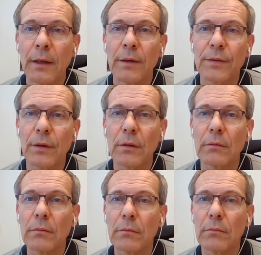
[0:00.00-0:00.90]
So
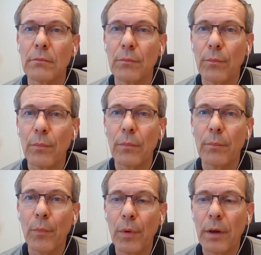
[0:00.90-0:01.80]

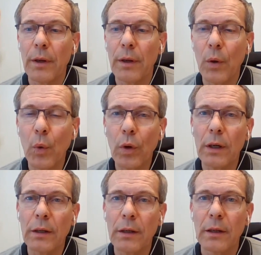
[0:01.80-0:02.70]
uh,
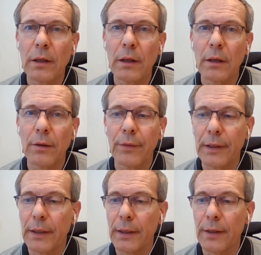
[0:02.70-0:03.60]
all
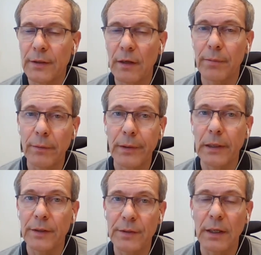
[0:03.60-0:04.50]
self-power
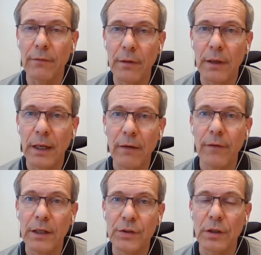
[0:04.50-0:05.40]
relays have, have
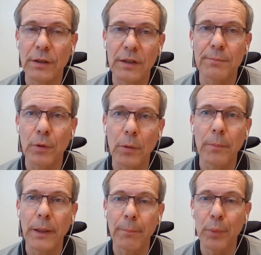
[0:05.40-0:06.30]
actually this
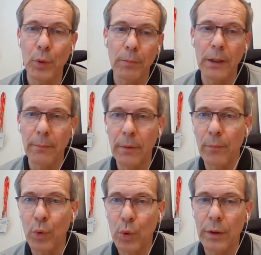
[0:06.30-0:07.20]
problem, problem
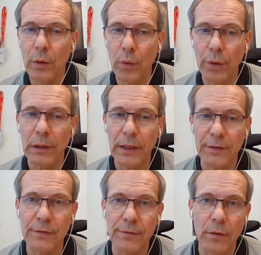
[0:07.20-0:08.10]
more or
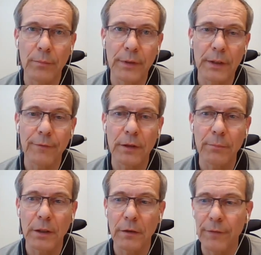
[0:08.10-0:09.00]
less from different
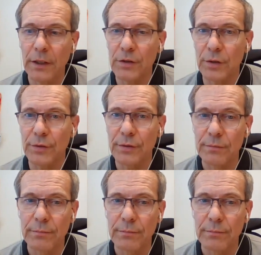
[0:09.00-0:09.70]
manufacturers.